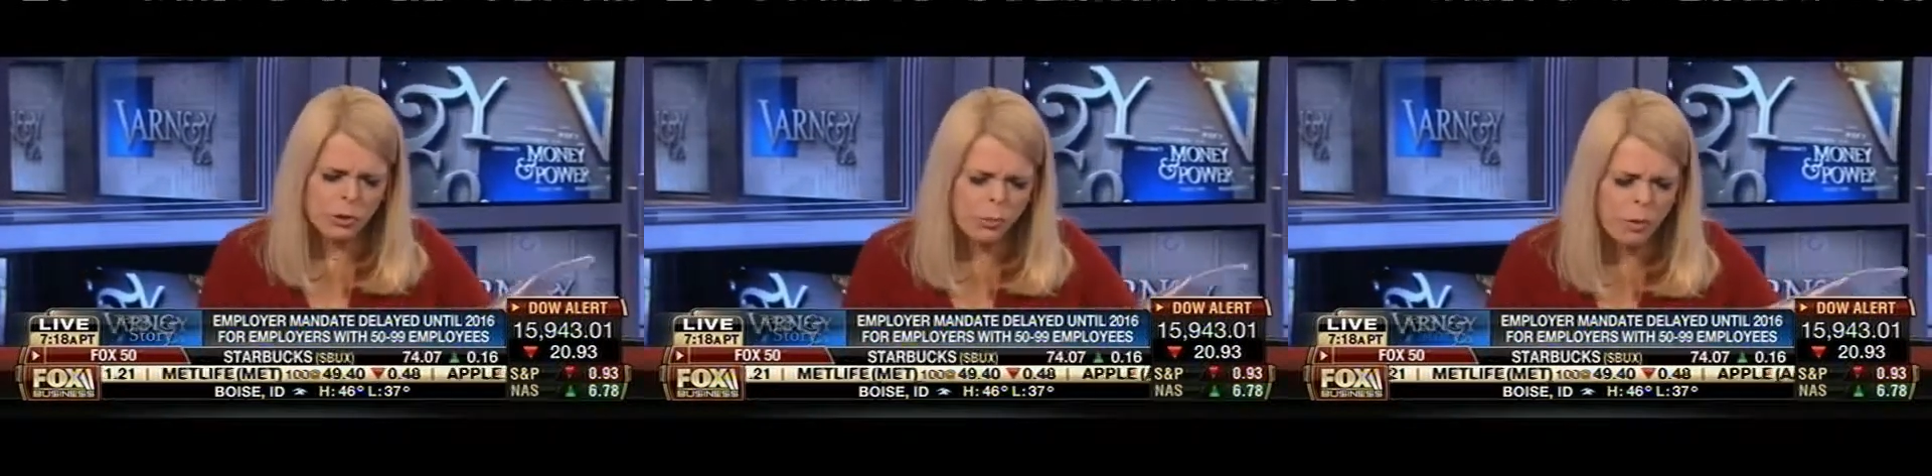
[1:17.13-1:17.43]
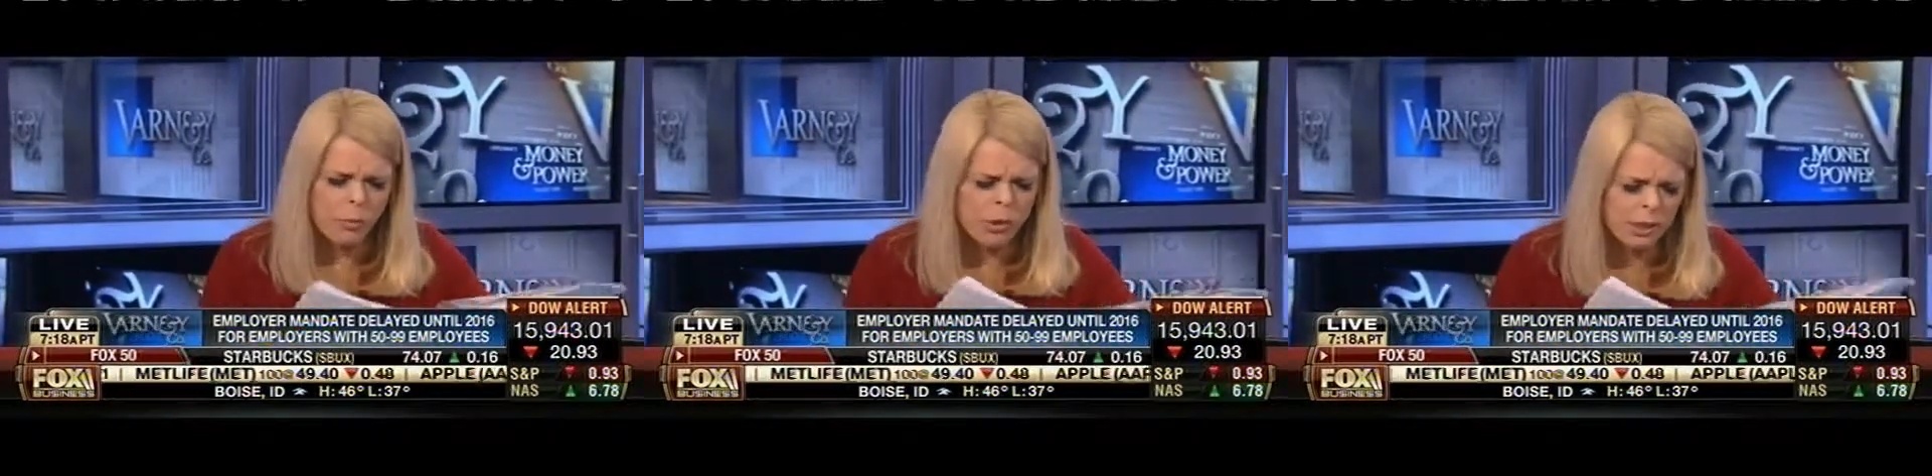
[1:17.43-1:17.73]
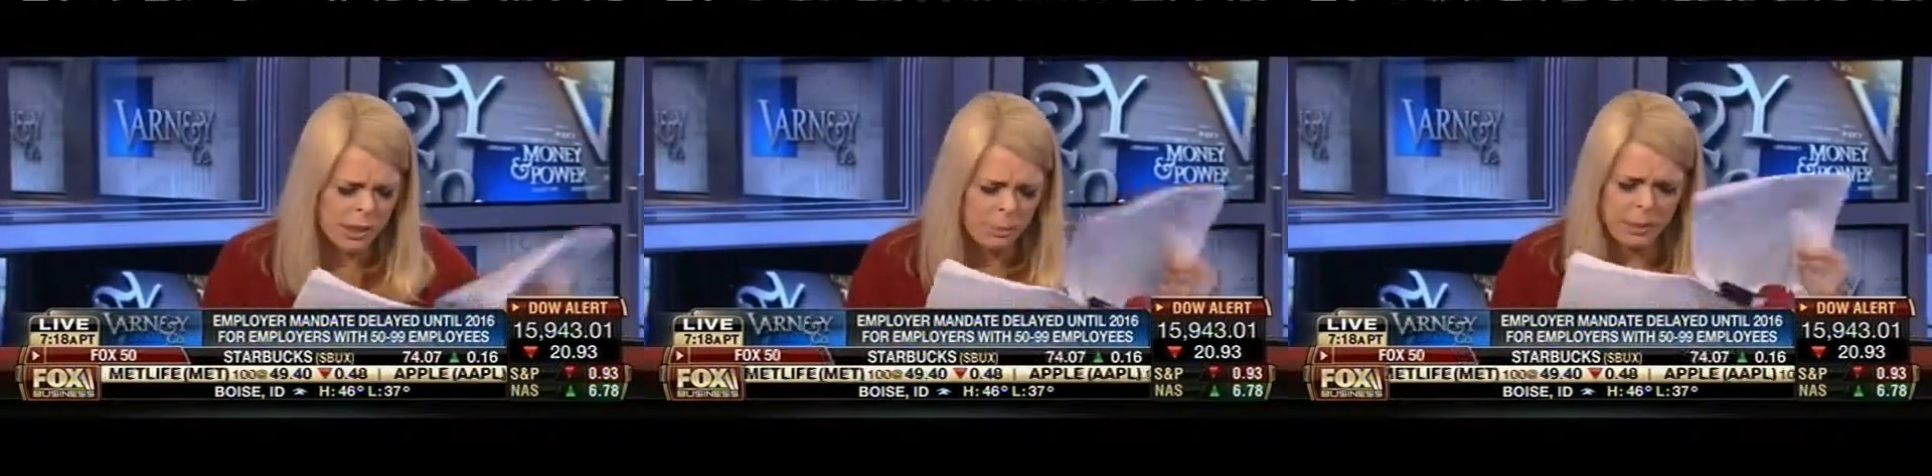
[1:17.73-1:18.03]
What was
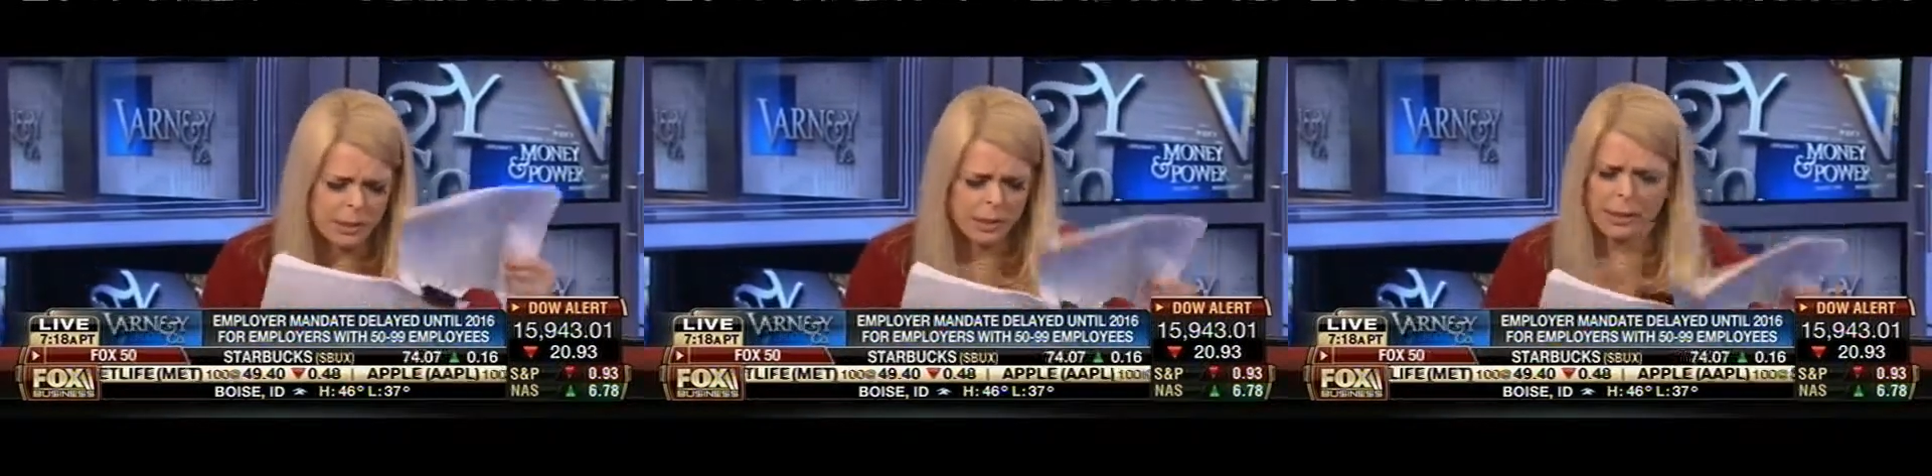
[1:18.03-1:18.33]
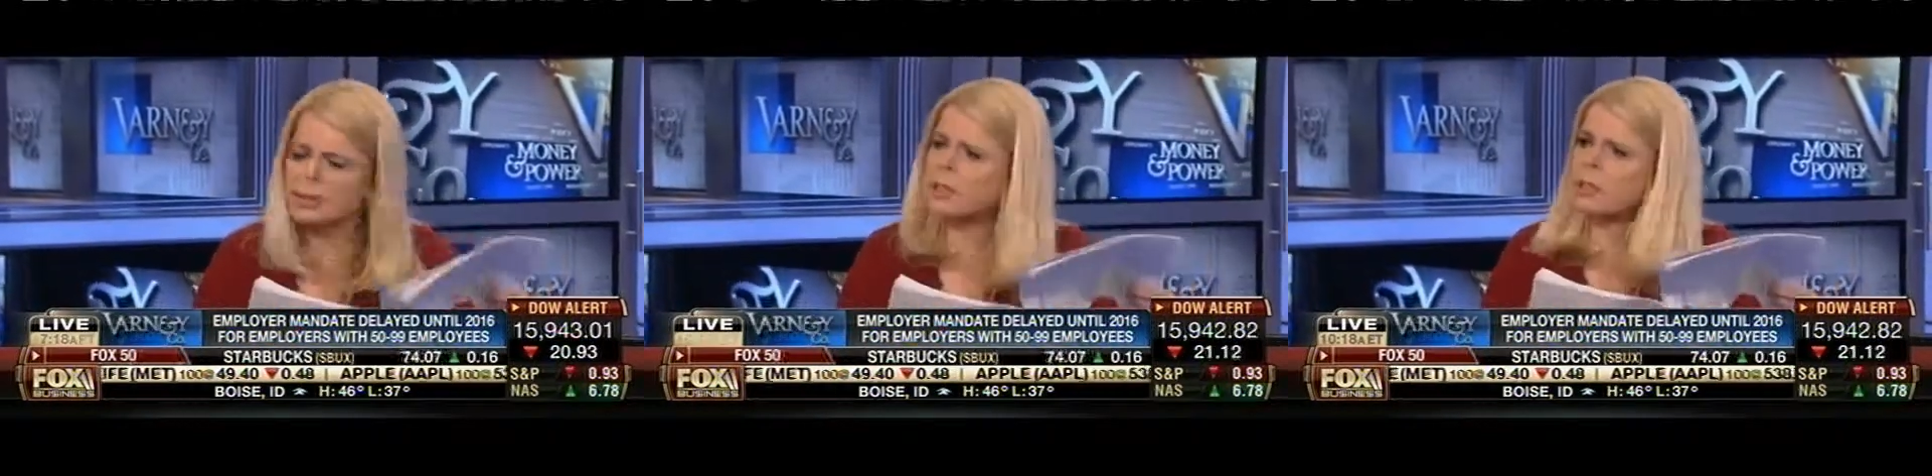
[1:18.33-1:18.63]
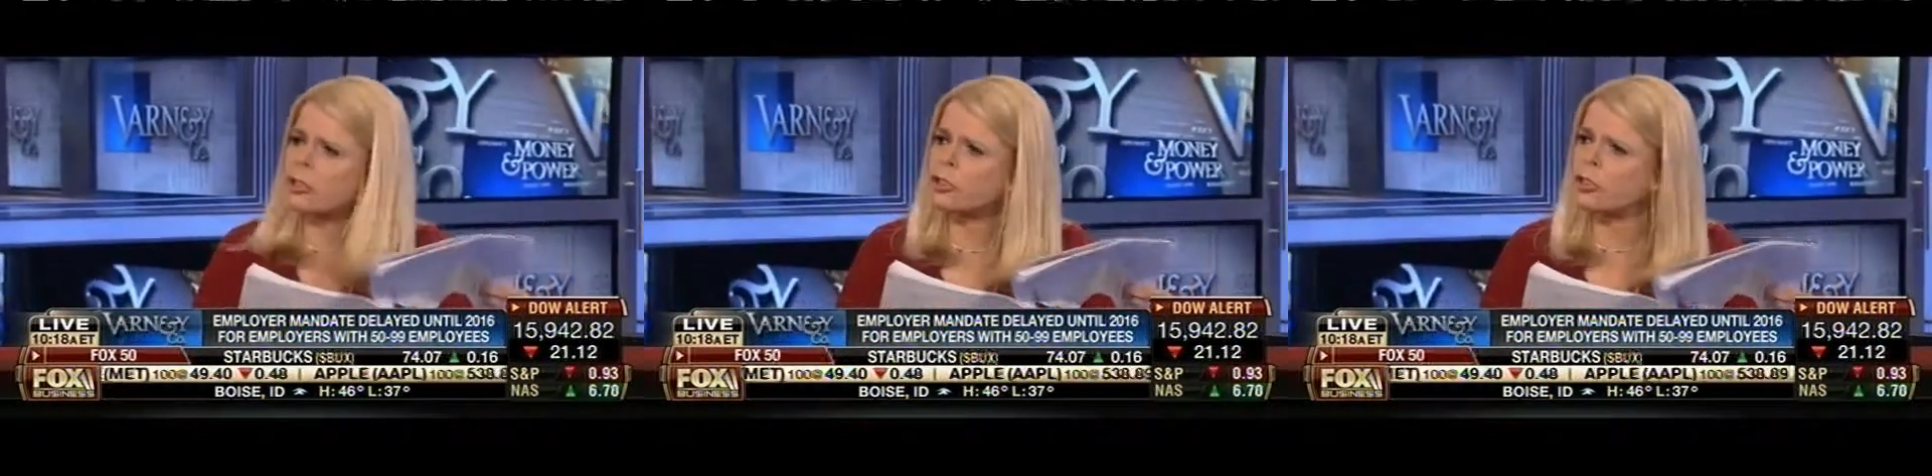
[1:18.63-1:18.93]
this business
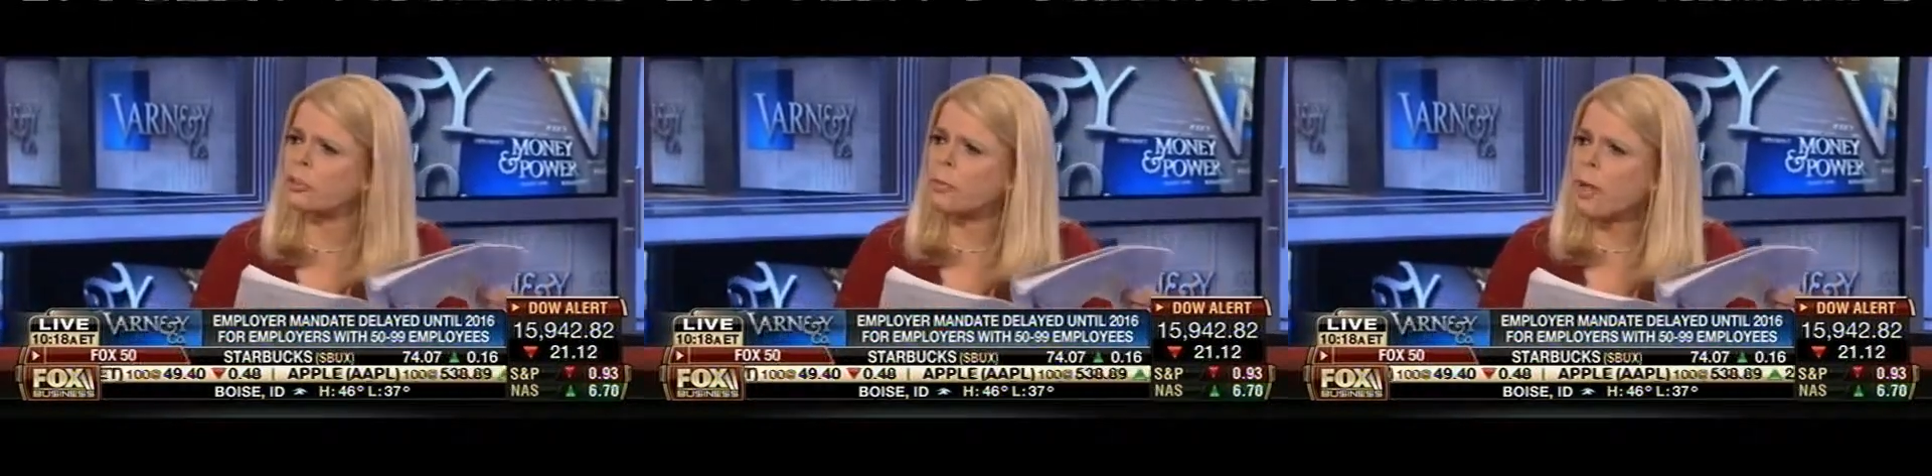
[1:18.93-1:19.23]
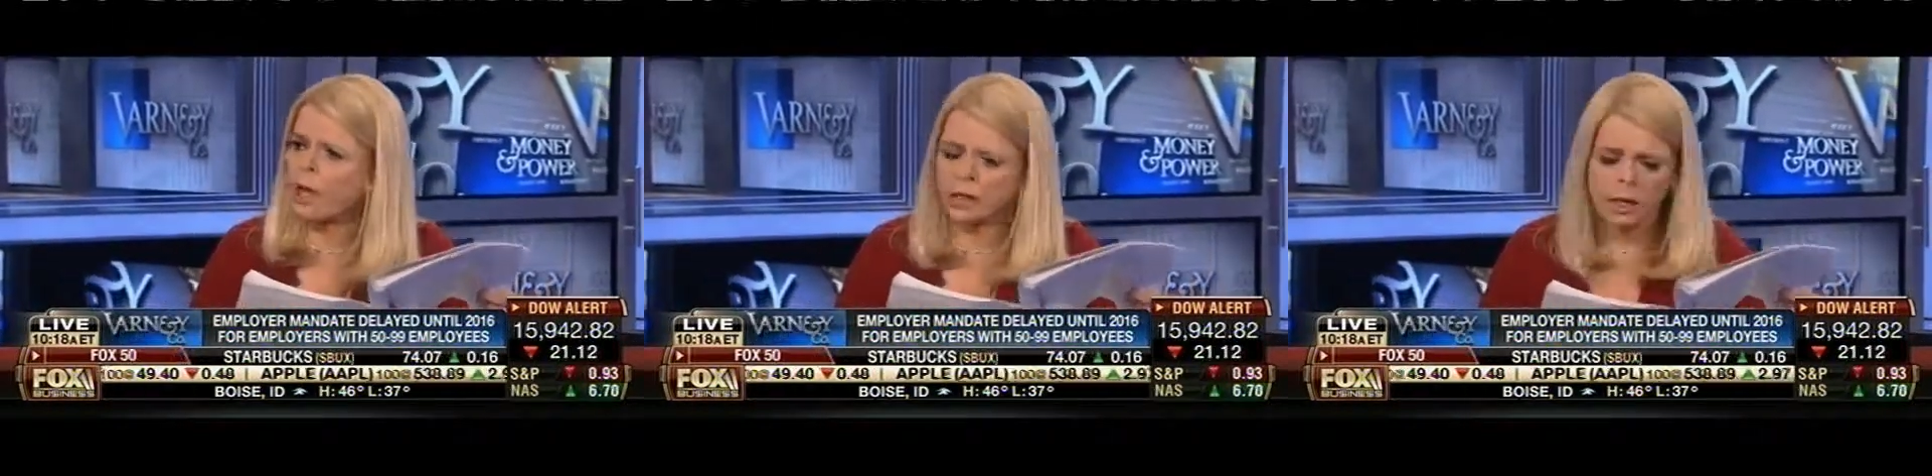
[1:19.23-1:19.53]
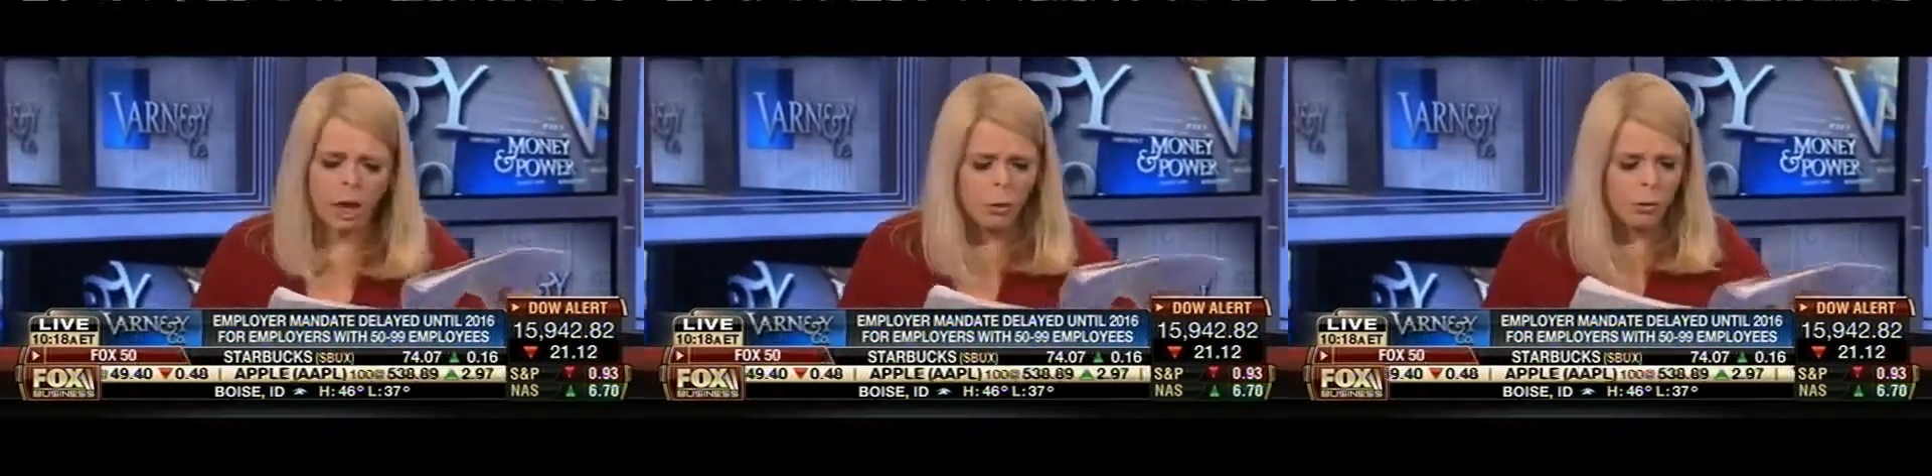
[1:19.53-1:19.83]
decision you made?
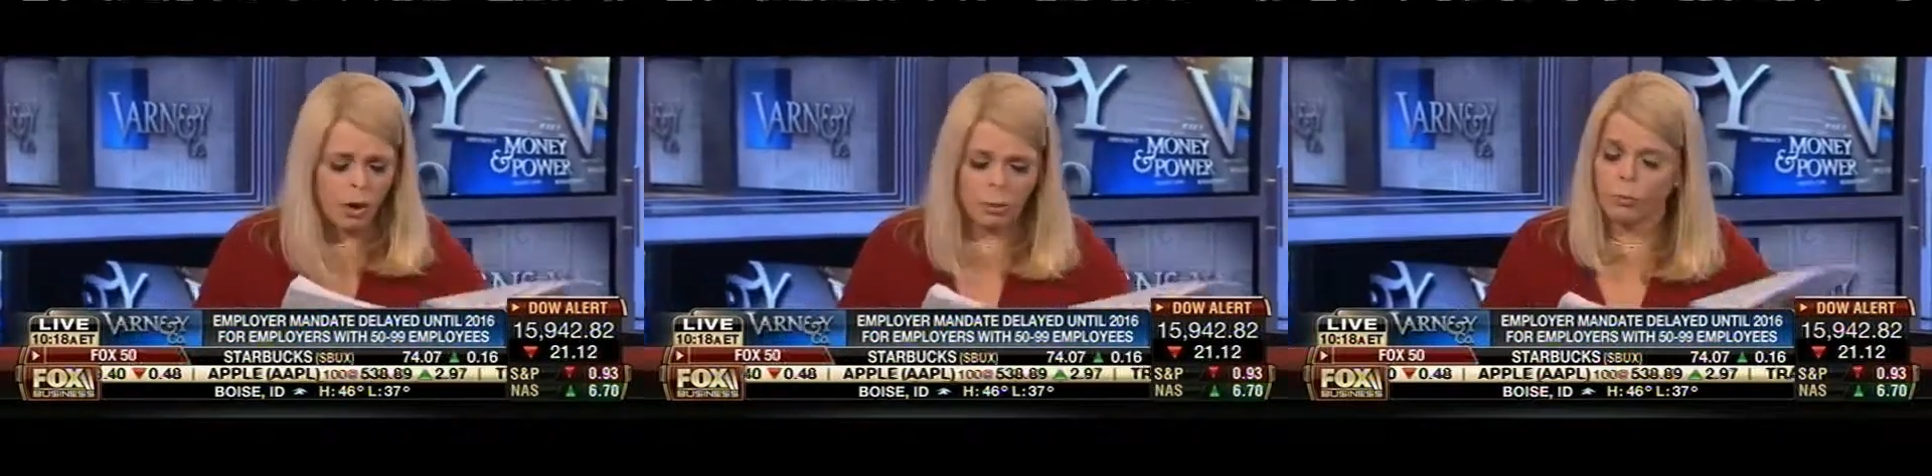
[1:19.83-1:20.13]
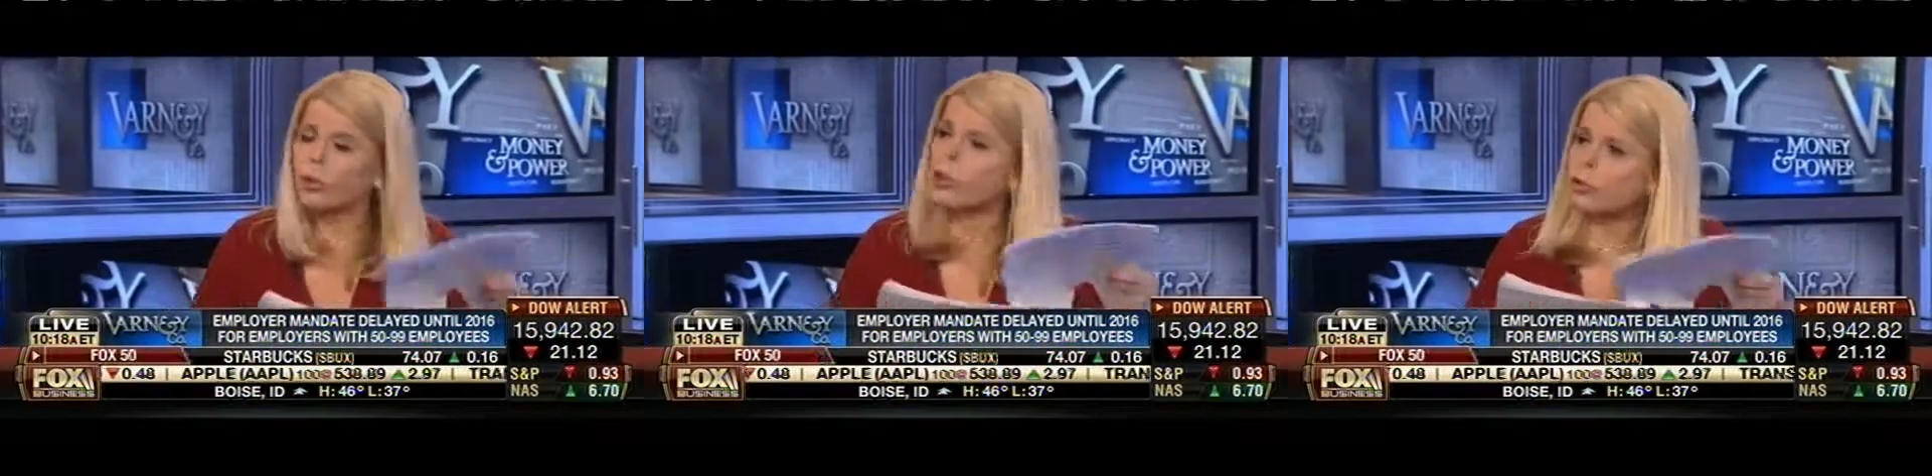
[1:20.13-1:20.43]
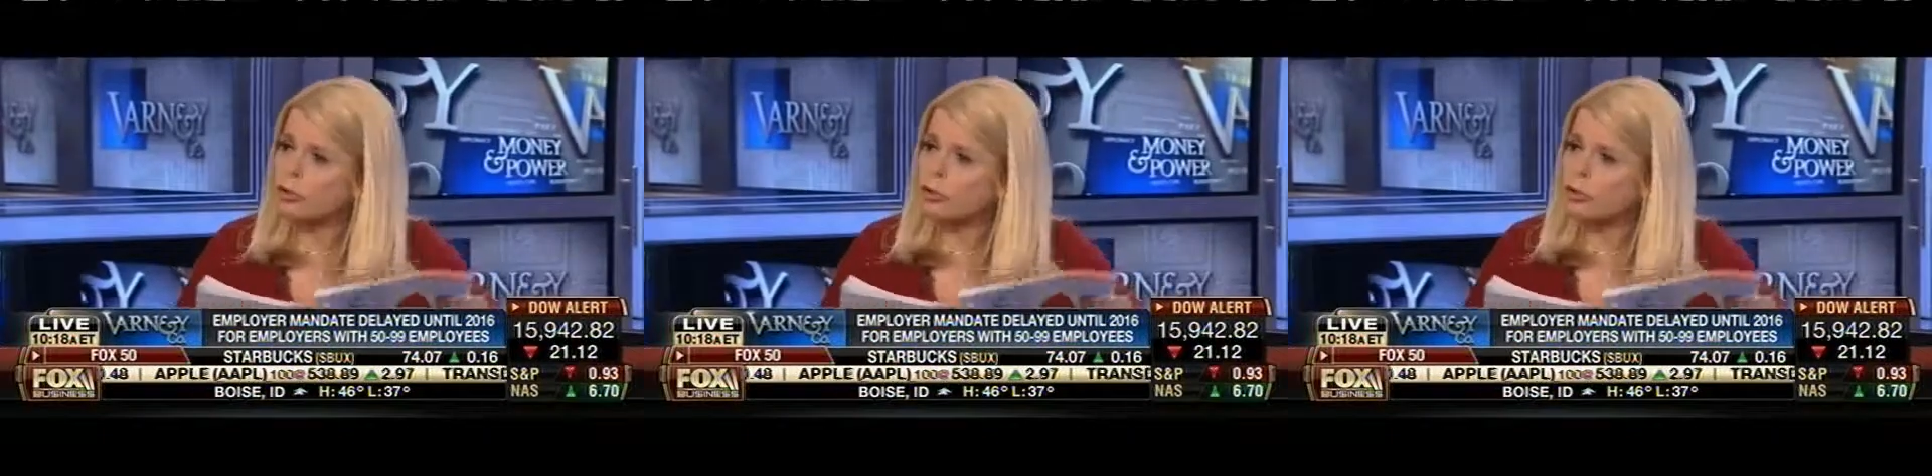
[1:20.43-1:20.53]
W were you